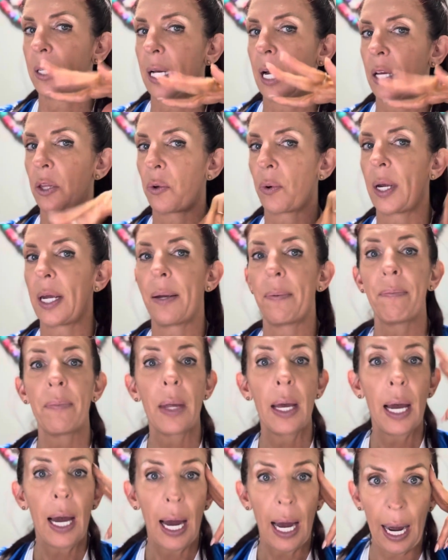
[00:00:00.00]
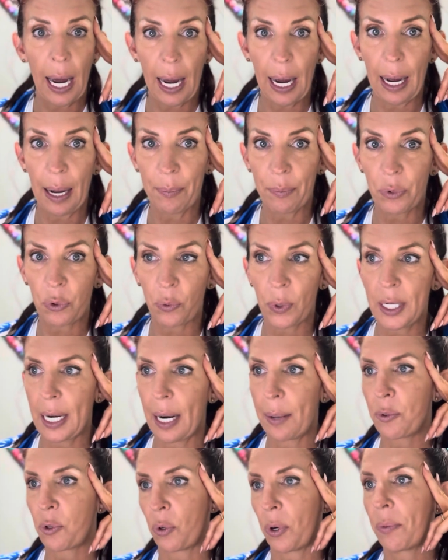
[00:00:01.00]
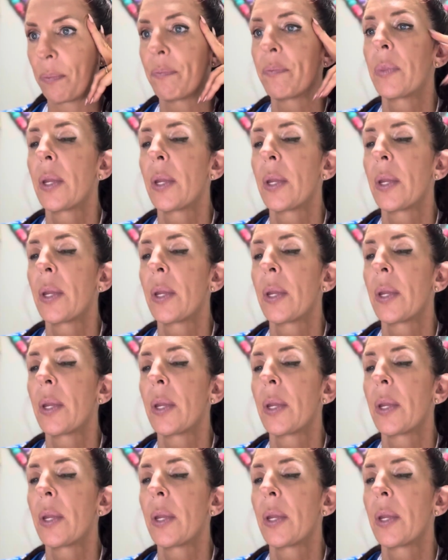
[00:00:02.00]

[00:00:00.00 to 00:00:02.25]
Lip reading: not 3, 3 times through.